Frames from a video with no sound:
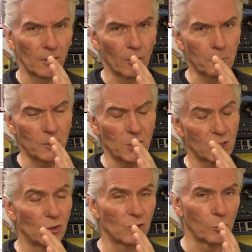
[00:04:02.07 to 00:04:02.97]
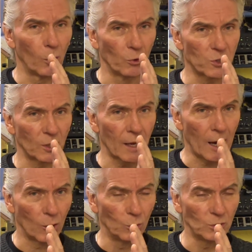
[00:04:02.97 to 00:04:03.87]
o'clock position towards the
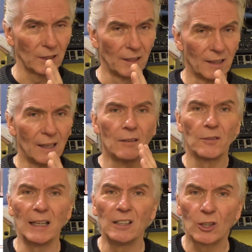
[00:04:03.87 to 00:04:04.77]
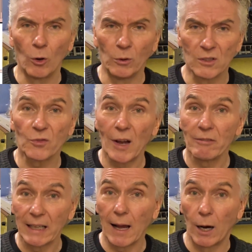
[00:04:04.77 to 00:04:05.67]
cold, then your coolant's
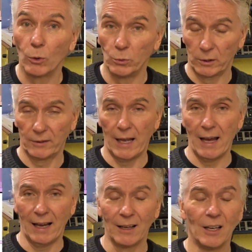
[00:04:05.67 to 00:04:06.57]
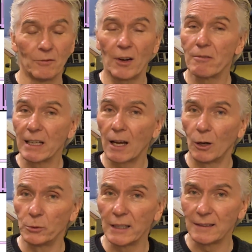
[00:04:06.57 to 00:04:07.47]
very cold. Yeah, very
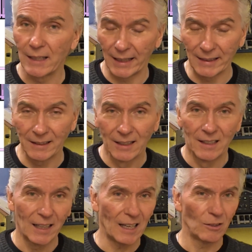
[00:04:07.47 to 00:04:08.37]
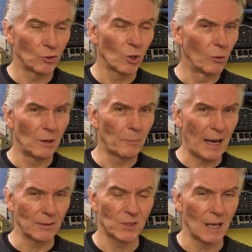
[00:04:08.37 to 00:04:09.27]
cold indeed. Yeah, you're talking
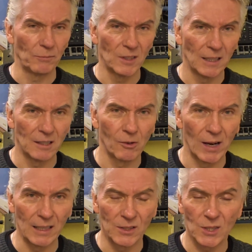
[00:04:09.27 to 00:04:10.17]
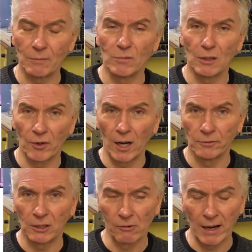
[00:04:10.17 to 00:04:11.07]
about 70 degrees,
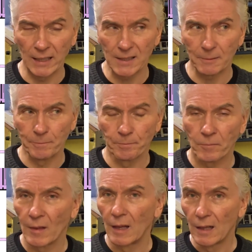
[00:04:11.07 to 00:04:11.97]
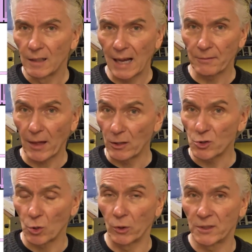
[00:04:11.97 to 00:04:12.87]
75 degrees. Now, at
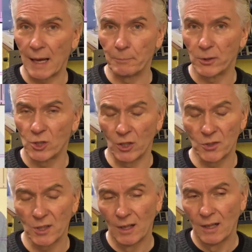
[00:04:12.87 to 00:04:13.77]
those sort of temperatures,